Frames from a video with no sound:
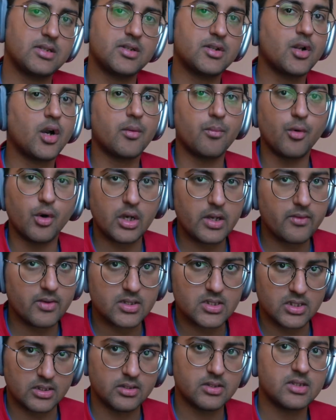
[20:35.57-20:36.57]
It's not
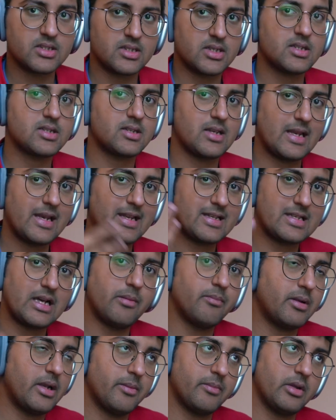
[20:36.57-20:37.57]
motivation; it's just an
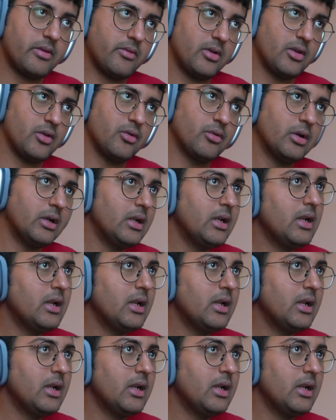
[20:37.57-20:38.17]
example I'm giving you.